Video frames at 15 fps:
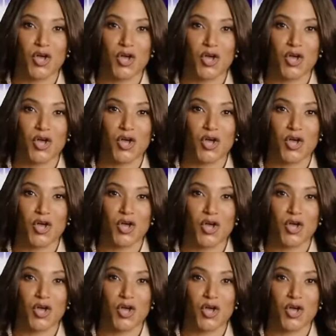
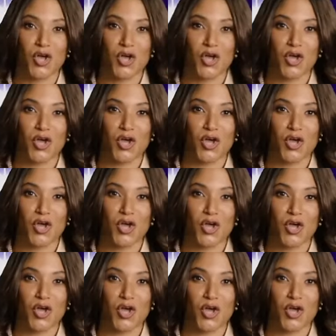
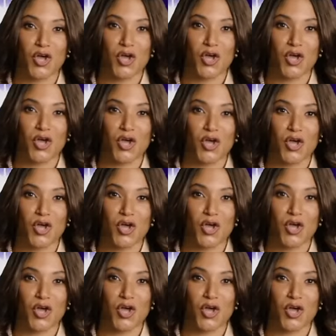
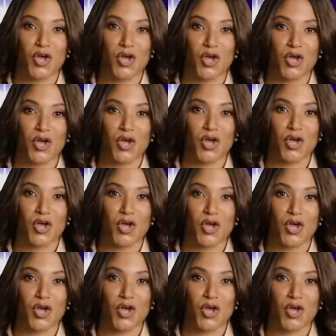
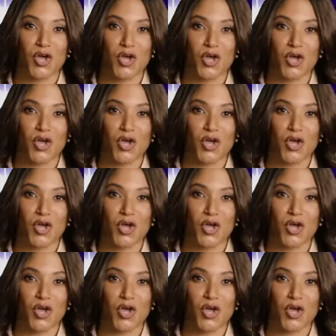No words are spoken by the person on screen.